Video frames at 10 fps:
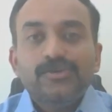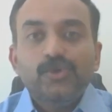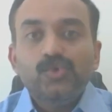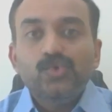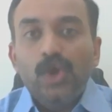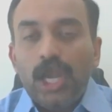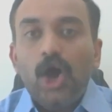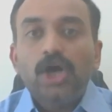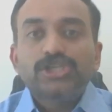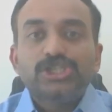you
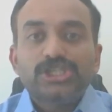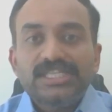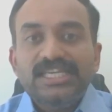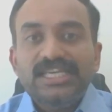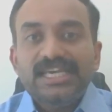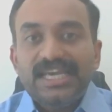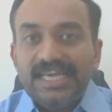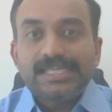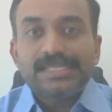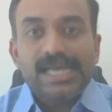launch the
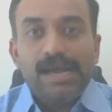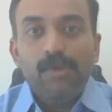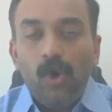exam.